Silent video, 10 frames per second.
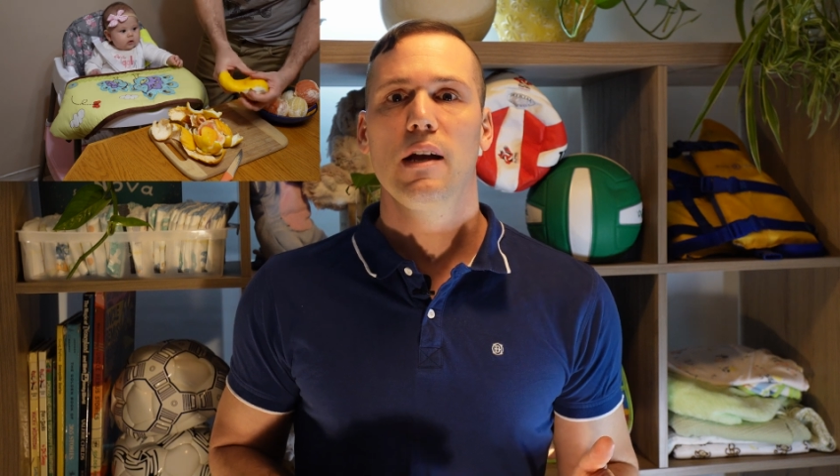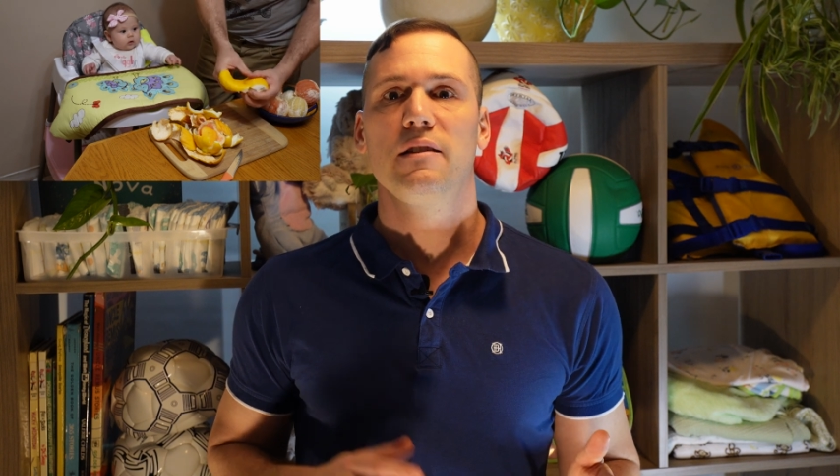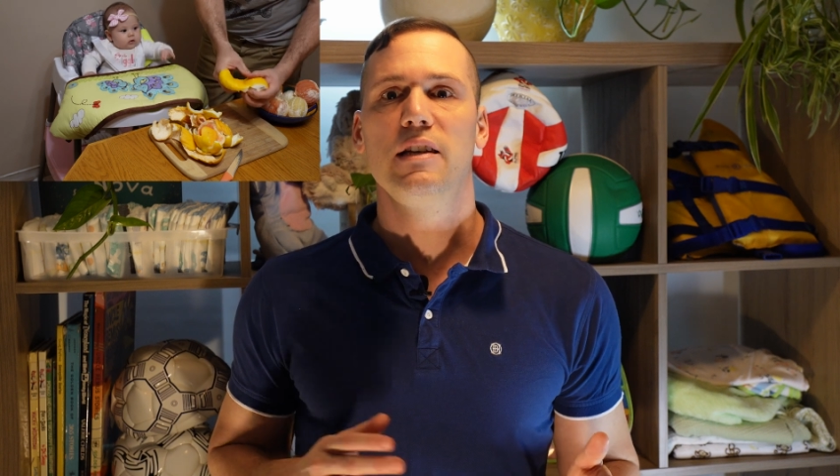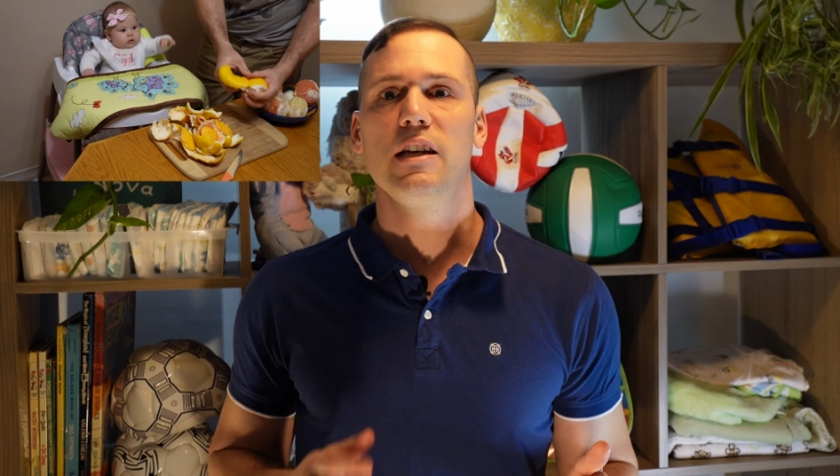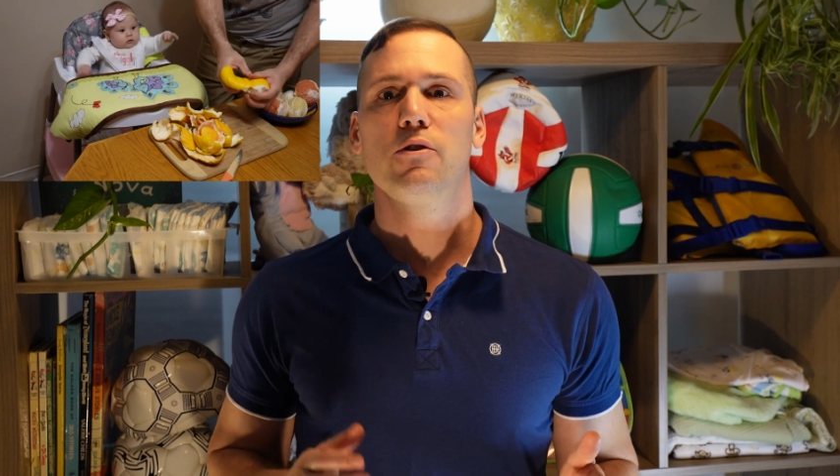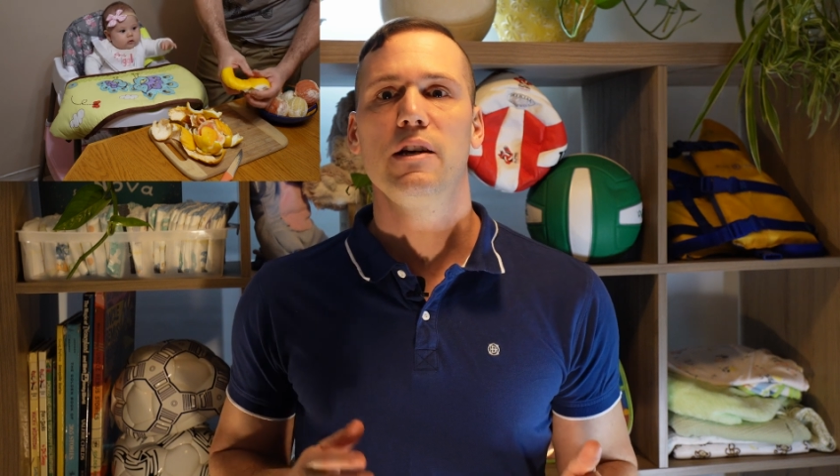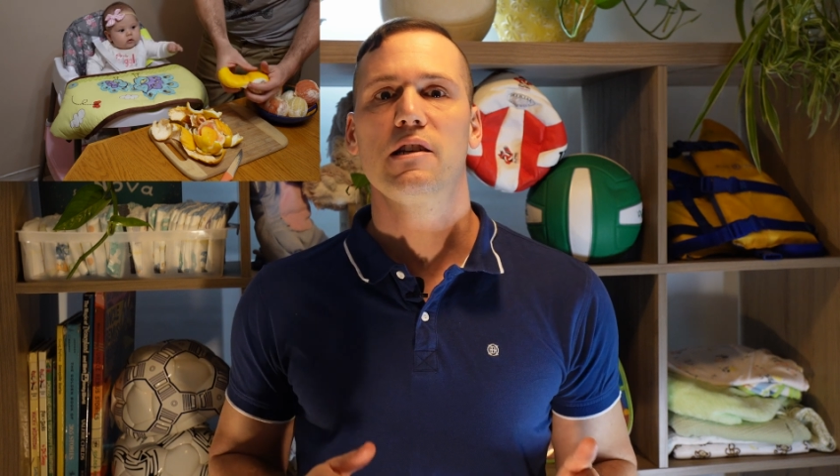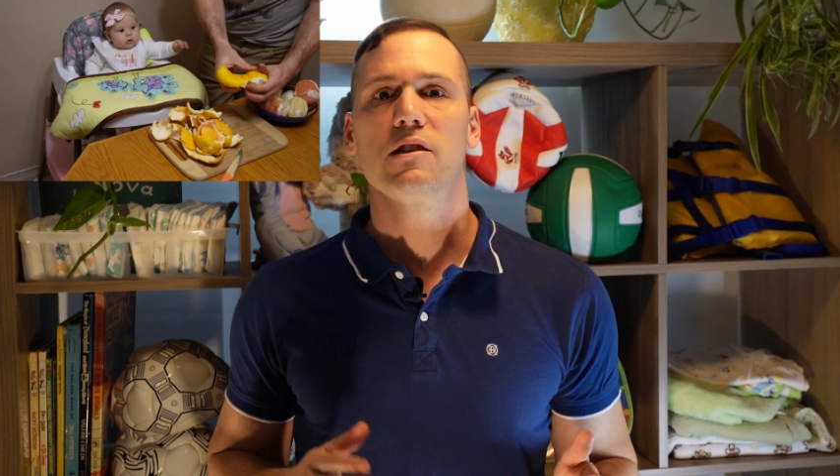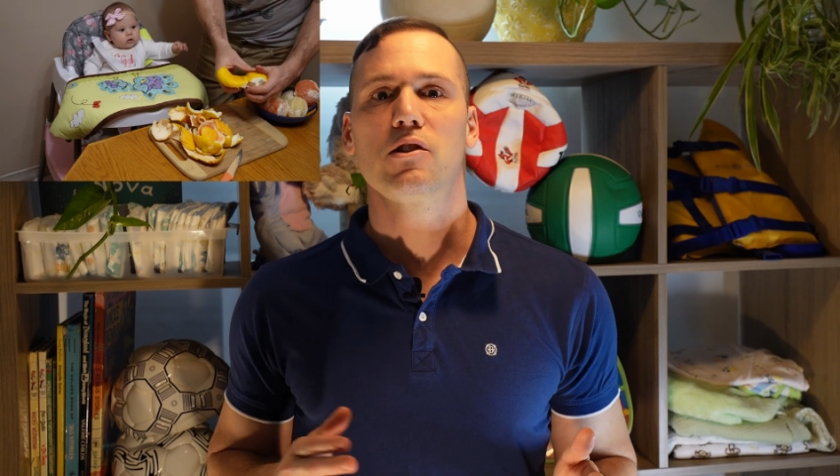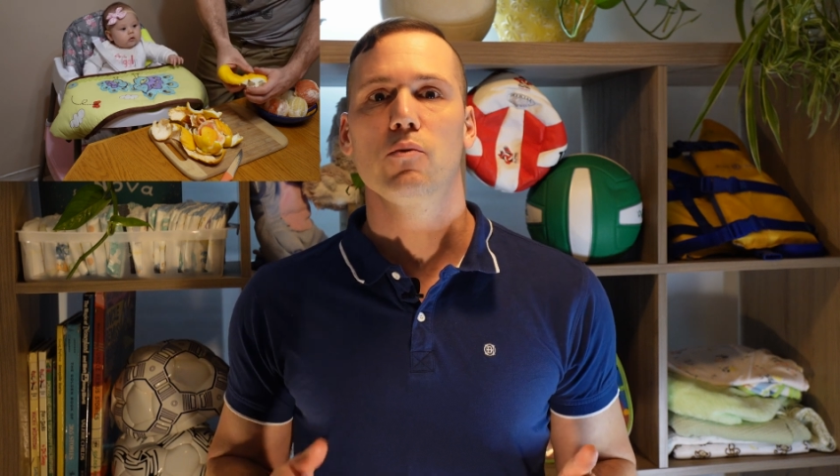
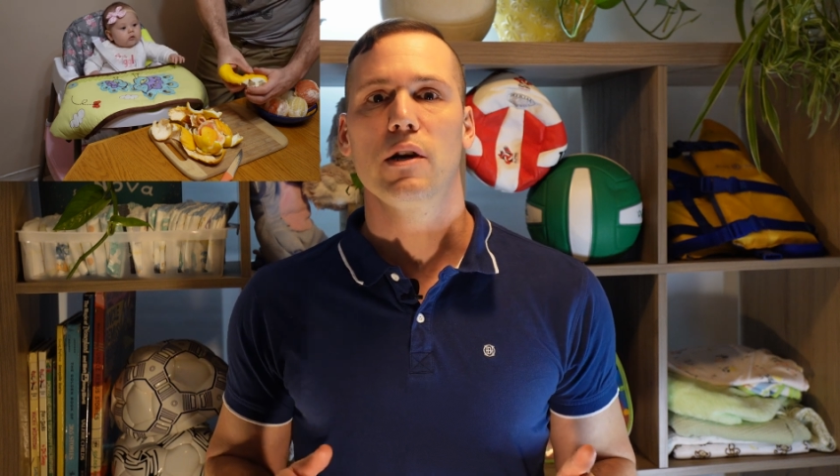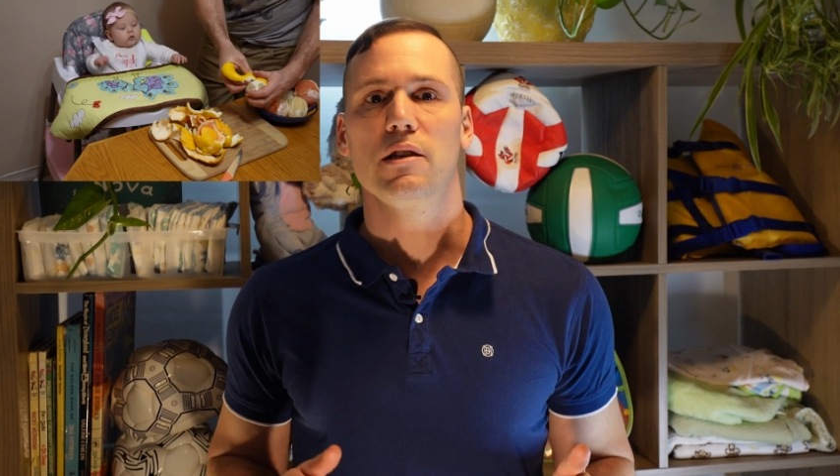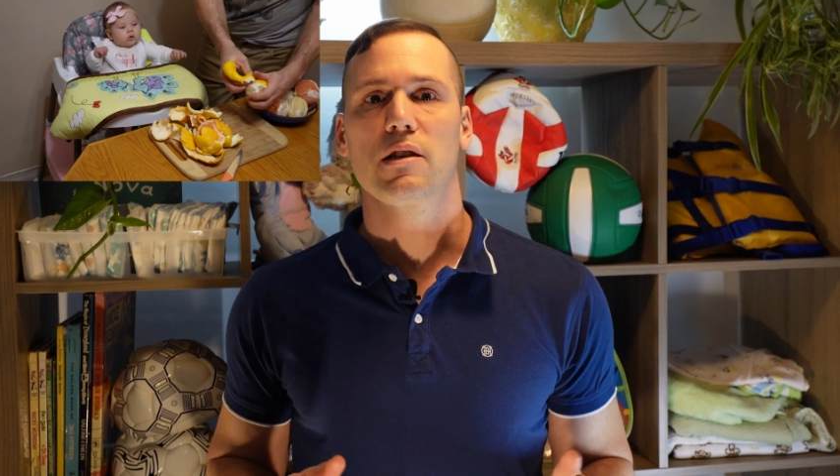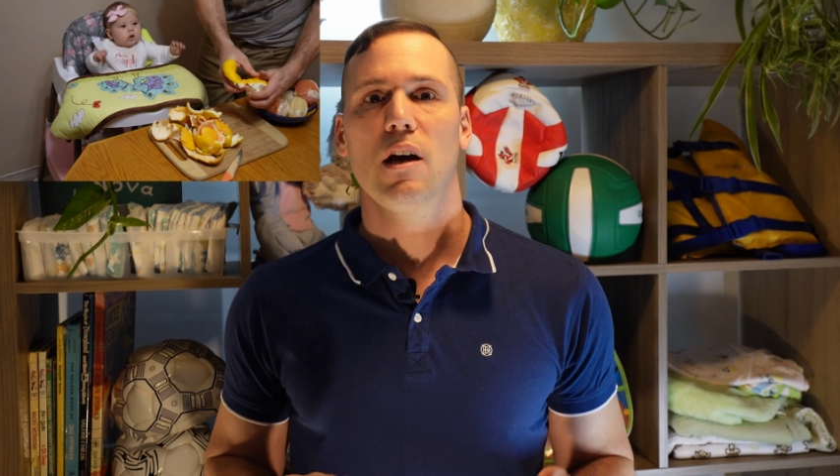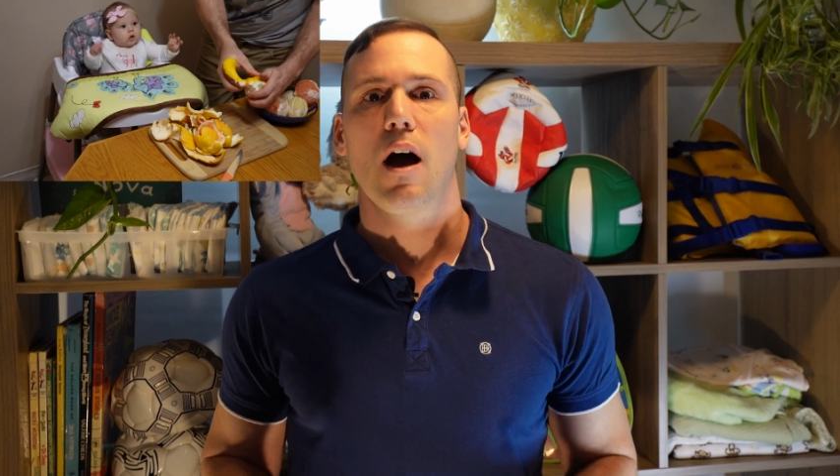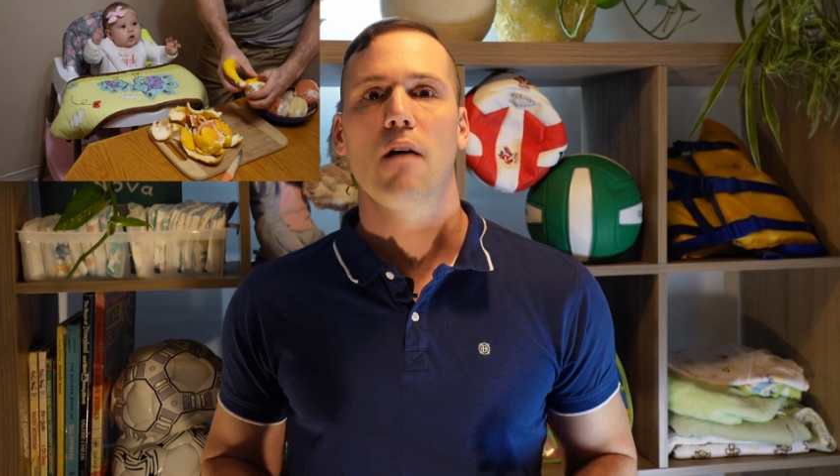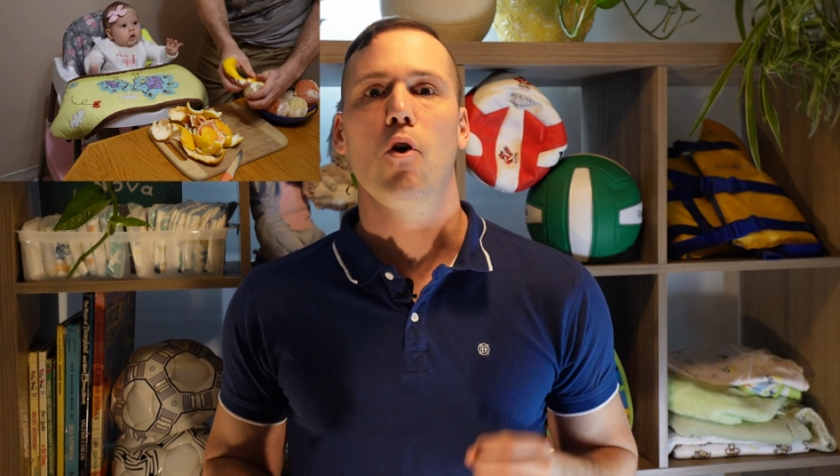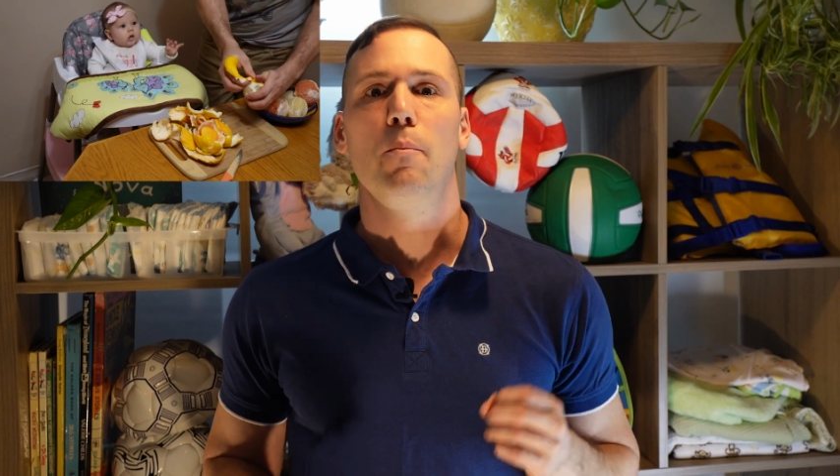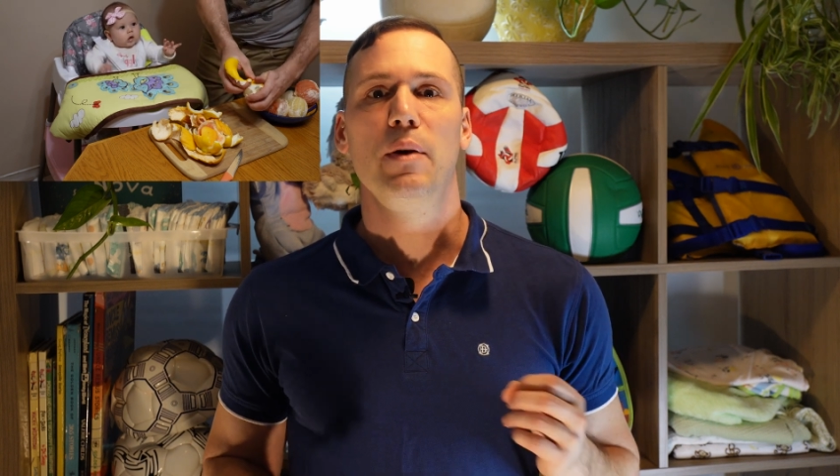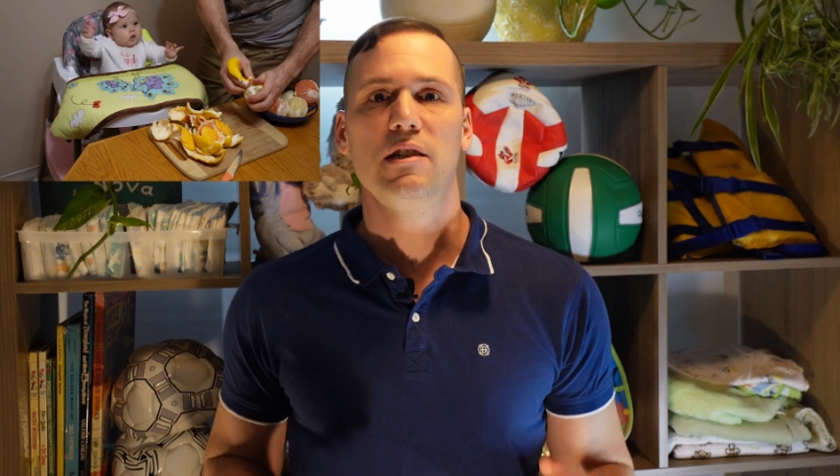decreases the risk of
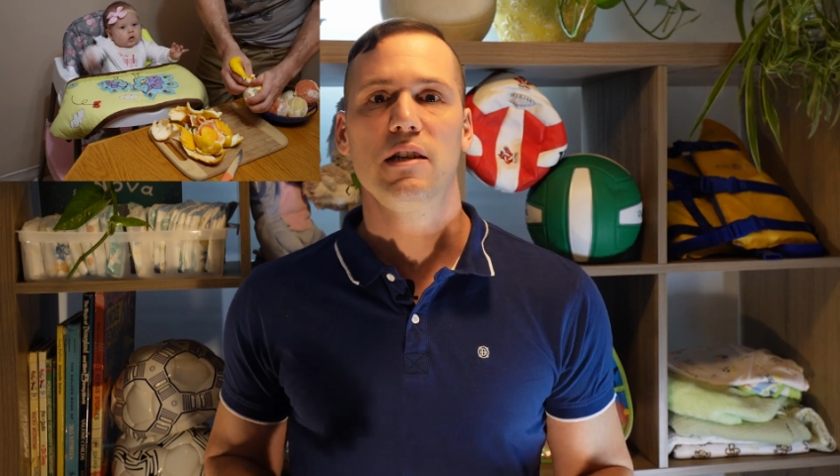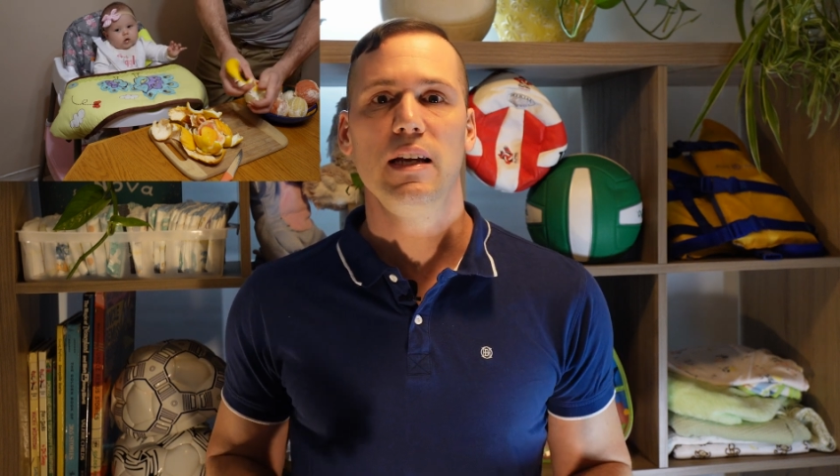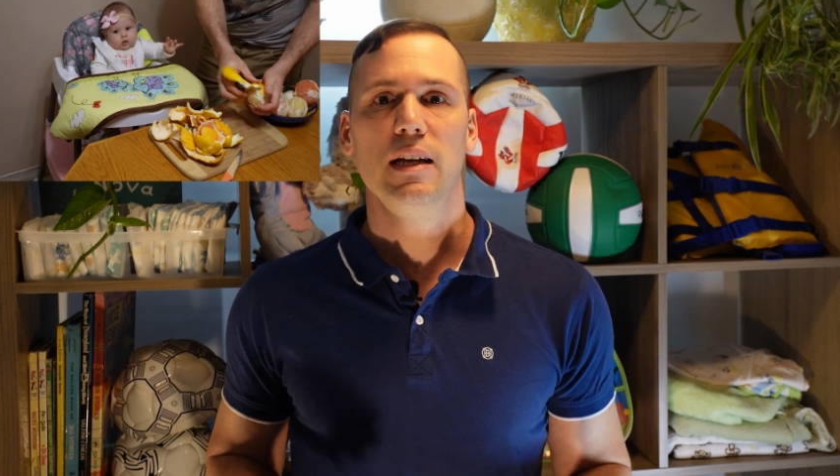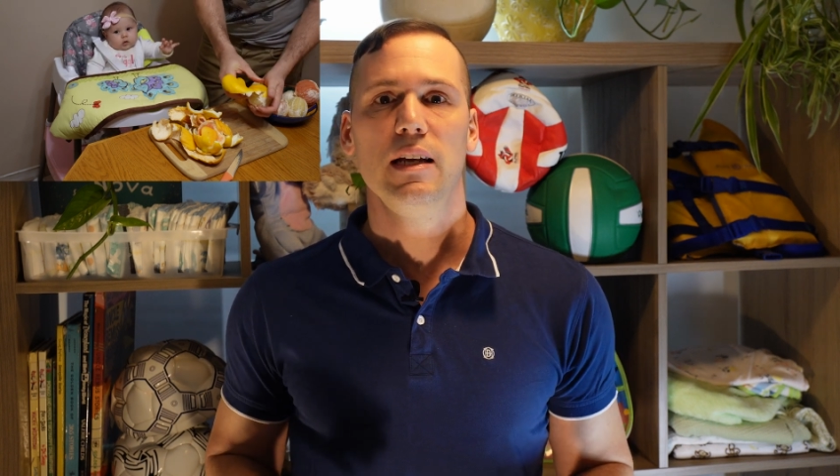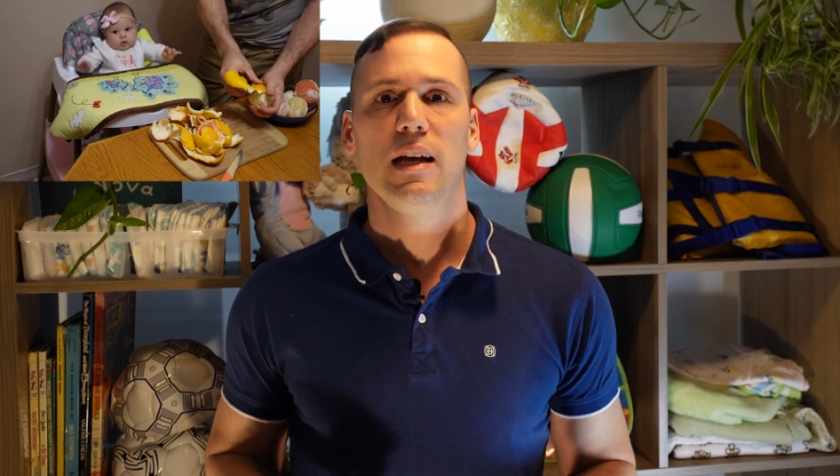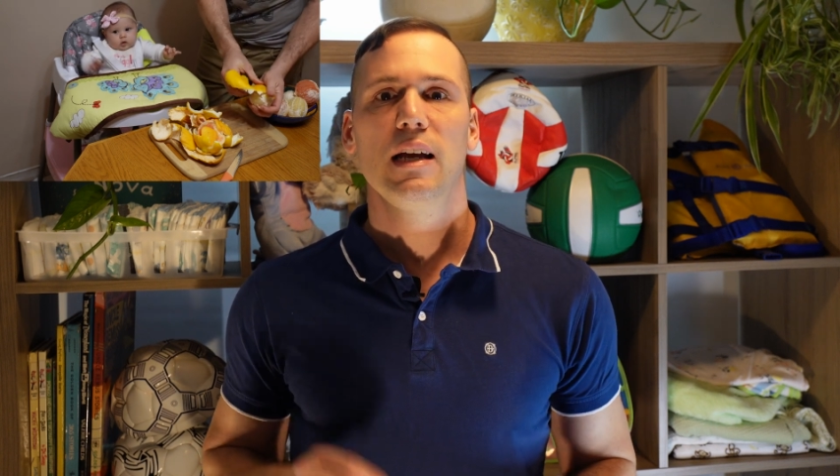obesity,